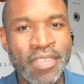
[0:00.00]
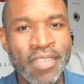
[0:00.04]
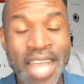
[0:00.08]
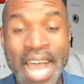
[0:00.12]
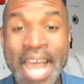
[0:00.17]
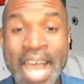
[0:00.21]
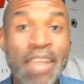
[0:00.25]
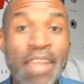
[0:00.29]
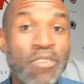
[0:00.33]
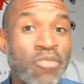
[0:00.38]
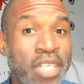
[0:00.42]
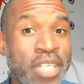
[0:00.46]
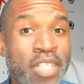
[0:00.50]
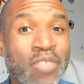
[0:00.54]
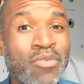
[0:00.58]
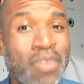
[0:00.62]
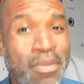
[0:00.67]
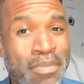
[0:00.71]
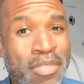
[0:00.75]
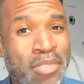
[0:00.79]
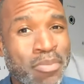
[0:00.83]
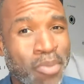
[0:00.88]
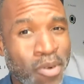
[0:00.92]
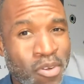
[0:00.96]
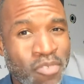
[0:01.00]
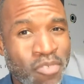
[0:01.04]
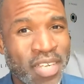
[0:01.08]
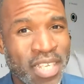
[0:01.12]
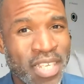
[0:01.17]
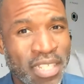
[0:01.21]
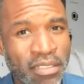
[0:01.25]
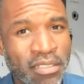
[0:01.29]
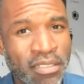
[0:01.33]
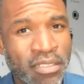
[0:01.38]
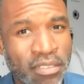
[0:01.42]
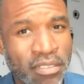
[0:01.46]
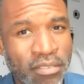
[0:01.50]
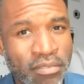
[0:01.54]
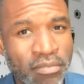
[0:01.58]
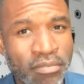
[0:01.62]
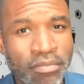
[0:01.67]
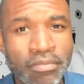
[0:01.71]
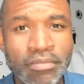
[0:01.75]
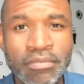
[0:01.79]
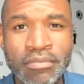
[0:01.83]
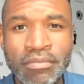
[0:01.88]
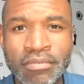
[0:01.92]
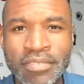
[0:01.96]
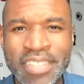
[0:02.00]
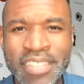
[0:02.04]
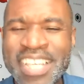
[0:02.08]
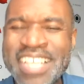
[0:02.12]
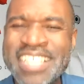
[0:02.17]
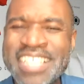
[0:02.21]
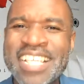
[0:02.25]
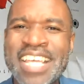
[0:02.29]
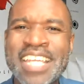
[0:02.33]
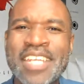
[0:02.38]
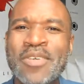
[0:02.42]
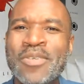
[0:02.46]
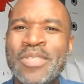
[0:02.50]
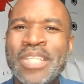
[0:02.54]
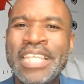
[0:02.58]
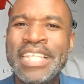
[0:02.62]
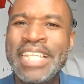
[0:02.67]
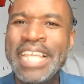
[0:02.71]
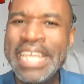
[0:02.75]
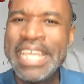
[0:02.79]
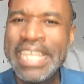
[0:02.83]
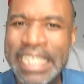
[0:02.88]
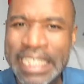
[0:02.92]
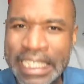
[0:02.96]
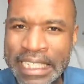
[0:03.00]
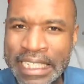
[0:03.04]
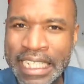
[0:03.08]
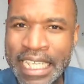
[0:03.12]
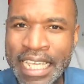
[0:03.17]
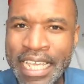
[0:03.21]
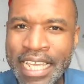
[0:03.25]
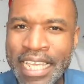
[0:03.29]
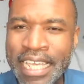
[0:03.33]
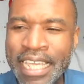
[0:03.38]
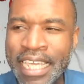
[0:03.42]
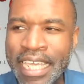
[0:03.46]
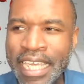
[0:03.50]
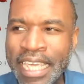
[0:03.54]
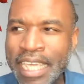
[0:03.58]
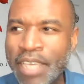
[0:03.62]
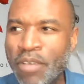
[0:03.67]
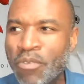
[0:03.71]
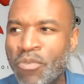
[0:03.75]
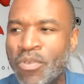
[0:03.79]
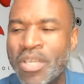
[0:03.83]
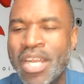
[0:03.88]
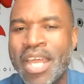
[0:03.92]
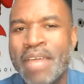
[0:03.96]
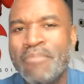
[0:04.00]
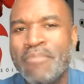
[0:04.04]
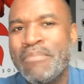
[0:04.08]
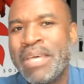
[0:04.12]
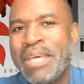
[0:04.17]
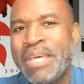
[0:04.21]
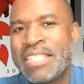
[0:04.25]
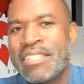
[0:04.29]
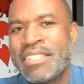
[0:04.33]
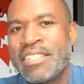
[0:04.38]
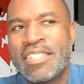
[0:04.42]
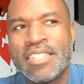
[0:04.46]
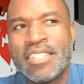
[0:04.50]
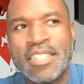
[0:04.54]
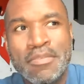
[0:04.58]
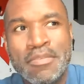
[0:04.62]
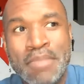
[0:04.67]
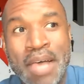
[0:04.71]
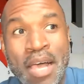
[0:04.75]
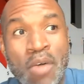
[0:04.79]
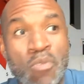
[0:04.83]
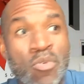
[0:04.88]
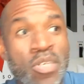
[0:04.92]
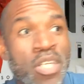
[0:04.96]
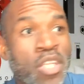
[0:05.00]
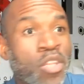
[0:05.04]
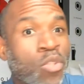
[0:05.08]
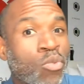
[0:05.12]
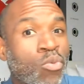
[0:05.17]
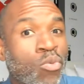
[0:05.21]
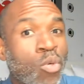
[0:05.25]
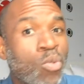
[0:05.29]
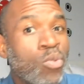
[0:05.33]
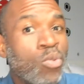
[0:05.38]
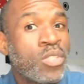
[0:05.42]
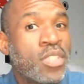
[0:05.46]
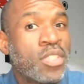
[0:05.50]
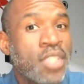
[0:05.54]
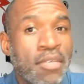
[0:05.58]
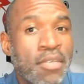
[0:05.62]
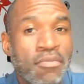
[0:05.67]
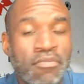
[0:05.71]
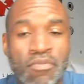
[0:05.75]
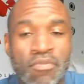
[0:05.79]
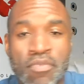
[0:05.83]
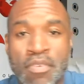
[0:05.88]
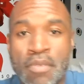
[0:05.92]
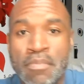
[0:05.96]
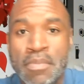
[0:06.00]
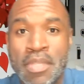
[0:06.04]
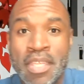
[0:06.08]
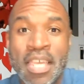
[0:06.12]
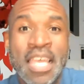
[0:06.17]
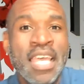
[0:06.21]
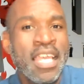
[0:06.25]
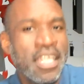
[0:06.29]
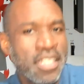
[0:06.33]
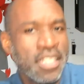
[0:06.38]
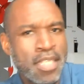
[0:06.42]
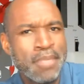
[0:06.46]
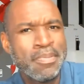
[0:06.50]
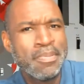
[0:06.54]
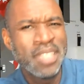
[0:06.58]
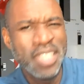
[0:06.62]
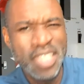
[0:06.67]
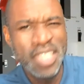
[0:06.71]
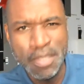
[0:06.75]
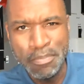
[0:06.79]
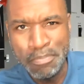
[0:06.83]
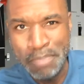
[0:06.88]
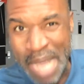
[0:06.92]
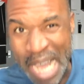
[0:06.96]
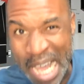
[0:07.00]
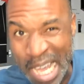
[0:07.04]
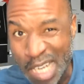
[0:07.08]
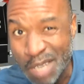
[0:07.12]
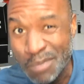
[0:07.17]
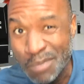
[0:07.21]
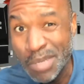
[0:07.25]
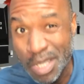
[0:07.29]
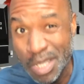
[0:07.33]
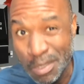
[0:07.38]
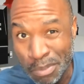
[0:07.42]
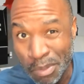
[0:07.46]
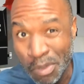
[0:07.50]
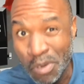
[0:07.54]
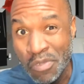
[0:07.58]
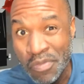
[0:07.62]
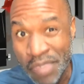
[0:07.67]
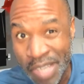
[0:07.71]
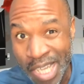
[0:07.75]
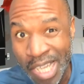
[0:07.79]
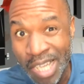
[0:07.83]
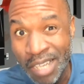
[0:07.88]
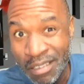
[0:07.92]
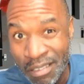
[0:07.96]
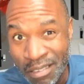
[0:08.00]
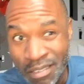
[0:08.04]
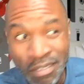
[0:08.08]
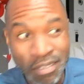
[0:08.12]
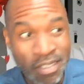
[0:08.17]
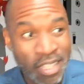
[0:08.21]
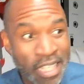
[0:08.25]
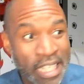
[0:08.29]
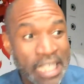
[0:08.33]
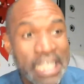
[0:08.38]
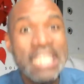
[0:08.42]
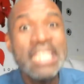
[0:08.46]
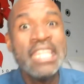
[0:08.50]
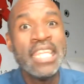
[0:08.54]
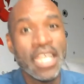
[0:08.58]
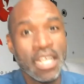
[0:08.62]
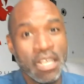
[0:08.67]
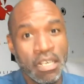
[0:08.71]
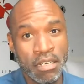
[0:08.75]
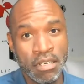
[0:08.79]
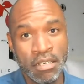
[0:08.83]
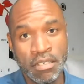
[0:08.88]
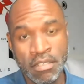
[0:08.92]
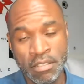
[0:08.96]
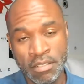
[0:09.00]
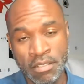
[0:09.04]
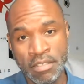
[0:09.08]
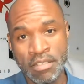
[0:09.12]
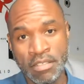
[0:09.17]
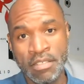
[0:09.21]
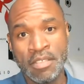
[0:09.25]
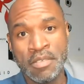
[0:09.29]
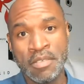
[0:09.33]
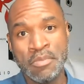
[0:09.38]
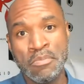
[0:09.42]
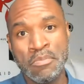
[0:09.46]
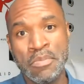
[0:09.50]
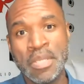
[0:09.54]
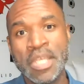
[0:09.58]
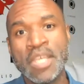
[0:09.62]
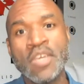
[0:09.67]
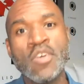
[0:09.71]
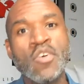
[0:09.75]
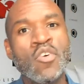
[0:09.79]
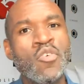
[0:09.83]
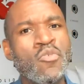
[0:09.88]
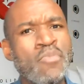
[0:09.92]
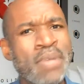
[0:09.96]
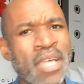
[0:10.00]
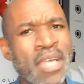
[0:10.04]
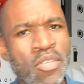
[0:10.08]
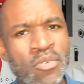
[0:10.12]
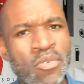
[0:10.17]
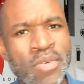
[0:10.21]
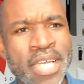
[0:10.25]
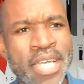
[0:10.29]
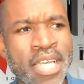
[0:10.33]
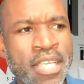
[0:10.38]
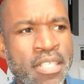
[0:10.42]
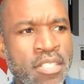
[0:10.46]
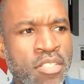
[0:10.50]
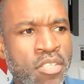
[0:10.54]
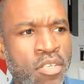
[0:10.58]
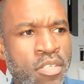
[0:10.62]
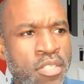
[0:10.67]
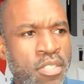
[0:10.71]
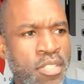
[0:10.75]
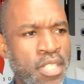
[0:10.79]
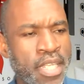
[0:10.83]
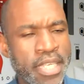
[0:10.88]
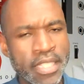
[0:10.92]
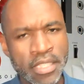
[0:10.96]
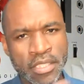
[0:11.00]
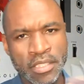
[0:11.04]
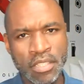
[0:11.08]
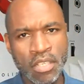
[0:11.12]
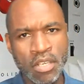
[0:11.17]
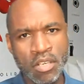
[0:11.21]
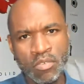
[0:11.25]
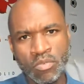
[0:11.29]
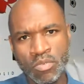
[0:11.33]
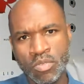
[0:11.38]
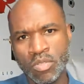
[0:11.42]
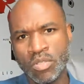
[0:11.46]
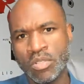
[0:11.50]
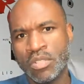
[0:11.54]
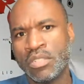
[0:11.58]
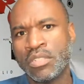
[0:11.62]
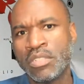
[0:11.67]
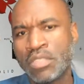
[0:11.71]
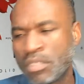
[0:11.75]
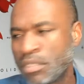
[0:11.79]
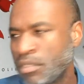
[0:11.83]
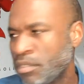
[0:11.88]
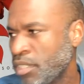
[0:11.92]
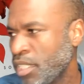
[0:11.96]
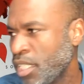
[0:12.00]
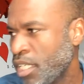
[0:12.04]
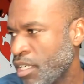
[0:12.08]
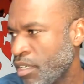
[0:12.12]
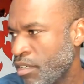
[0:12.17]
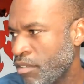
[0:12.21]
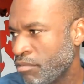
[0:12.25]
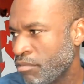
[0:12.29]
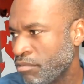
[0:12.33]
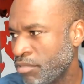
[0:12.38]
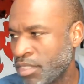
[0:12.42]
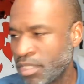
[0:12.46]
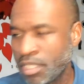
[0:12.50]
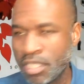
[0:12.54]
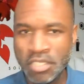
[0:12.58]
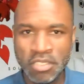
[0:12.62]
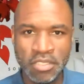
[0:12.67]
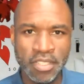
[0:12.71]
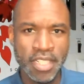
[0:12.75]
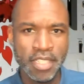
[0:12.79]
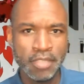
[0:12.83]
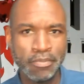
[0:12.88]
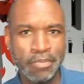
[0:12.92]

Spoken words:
I read women's profiles because I know they like it. And when I message them, I want to throw something from typically the bottom of the profile in there. Be like, oh, by the way, I saw you like Star Wars, you know, Star Trek's